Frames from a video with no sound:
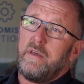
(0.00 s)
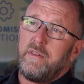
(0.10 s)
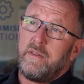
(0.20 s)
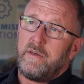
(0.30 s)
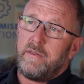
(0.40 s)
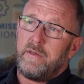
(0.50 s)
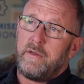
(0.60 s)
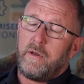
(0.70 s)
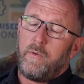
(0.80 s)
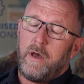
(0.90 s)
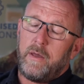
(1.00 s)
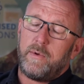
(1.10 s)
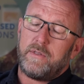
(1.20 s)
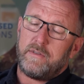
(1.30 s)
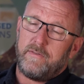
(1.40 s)
The
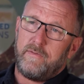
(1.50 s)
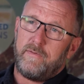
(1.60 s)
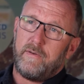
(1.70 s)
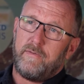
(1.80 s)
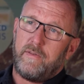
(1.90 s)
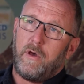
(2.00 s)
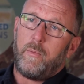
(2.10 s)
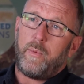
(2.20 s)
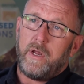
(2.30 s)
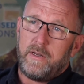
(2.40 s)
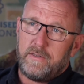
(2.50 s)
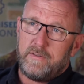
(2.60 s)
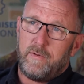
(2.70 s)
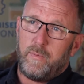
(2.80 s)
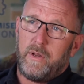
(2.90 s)
requirements of the operators
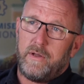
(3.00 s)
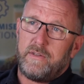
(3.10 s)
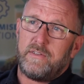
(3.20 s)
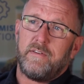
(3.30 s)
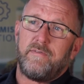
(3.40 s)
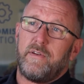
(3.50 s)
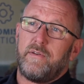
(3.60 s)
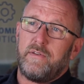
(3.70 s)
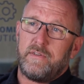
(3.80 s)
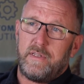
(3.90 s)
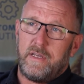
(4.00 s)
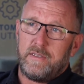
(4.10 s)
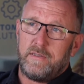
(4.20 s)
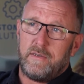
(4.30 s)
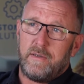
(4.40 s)
of a plant is different to the
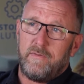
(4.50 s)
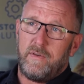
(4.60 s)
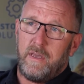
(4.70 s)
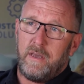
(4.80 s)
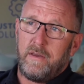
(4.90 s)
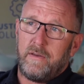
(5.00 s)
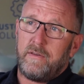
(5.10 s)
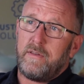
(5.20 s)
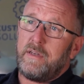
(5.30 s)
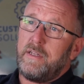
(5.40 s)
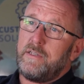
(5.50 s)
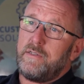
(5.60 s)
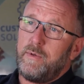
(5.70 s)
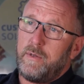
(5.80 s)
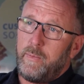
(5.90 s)
States. Over here, it needs to
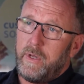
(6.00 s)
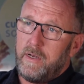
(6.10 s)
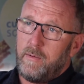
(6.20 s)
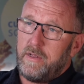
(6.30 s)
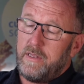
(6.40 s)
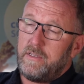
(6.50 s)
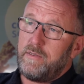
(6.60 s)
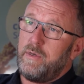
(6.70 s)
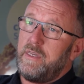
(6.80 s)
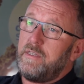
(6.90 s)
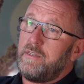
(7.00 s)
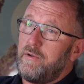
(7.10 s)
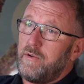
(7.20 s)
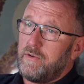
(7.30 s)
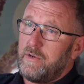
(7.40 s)
be dependable, it needs to be easy to
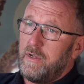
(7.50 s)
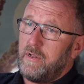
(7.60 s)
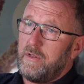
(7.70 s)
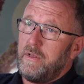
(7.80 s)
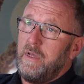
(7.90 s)
control.